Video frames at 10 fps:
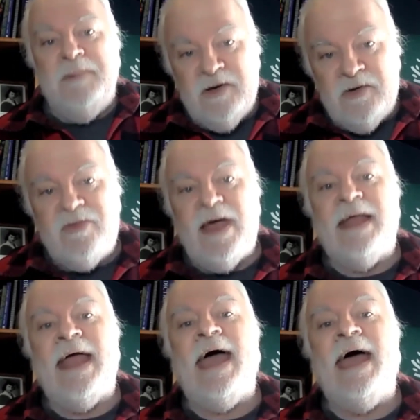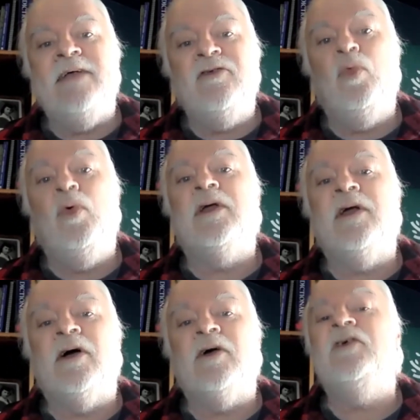because that adds
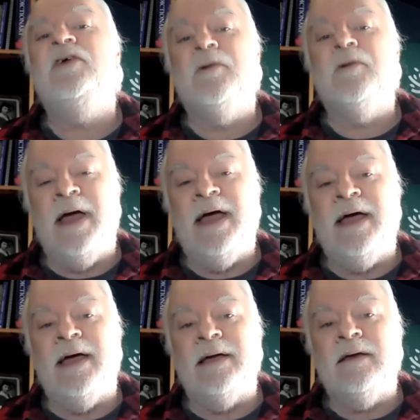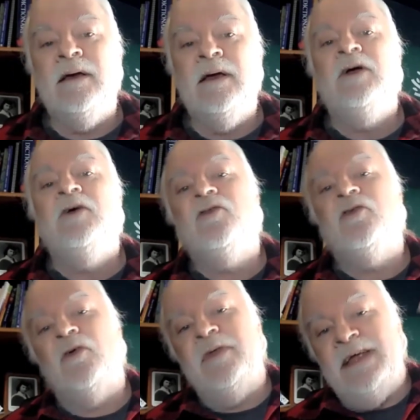1R to your bag,
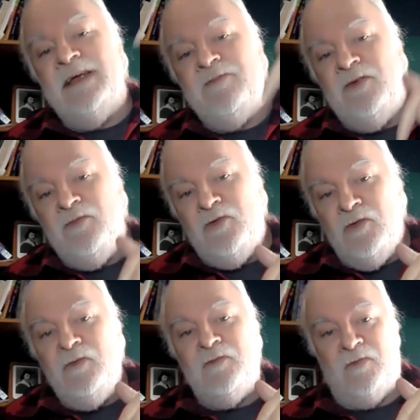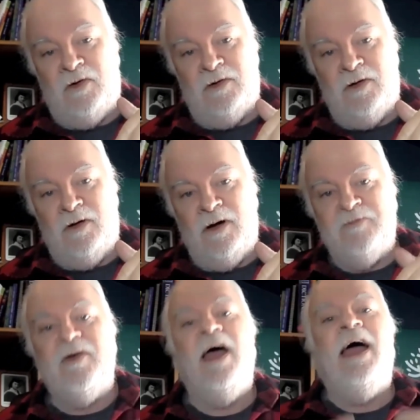so that if you do fall
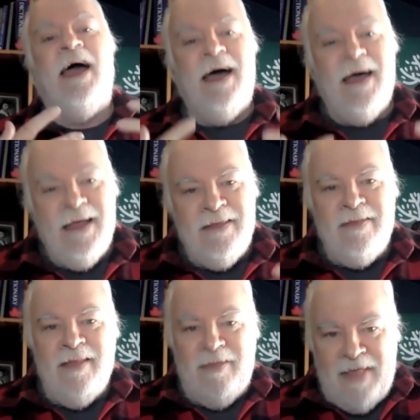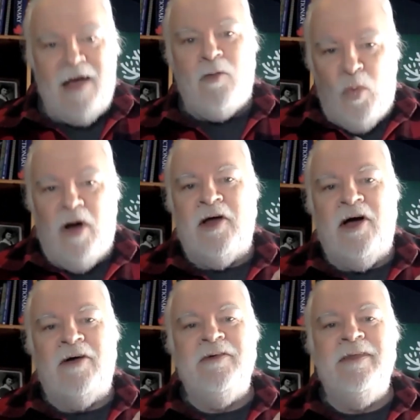off, that 1
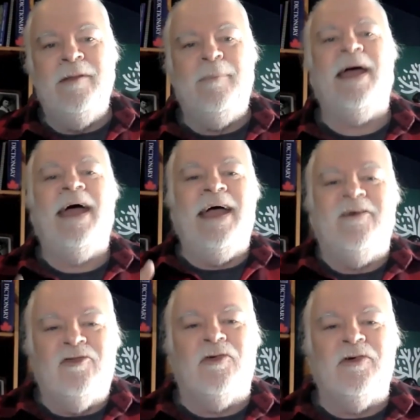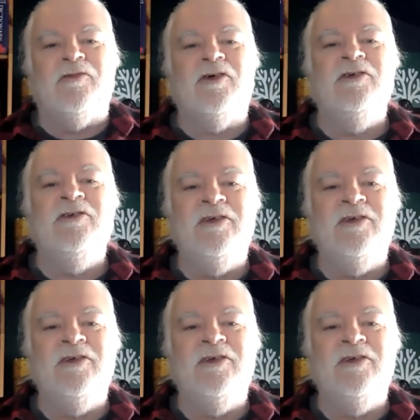R in the bag sort of